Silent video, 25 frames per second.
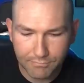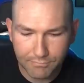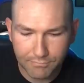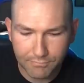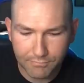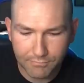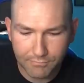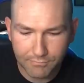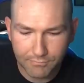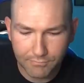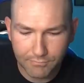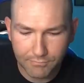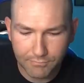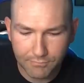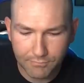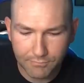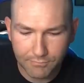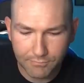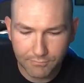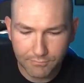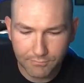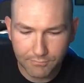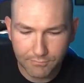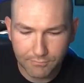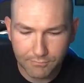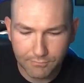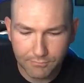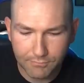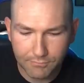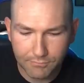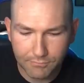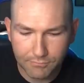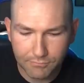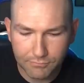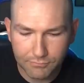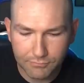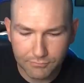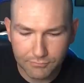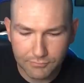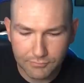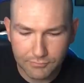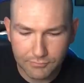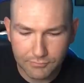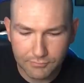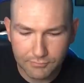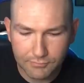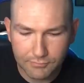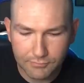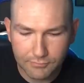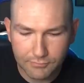
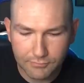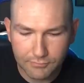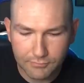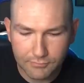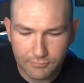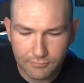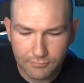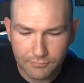Nothing is said.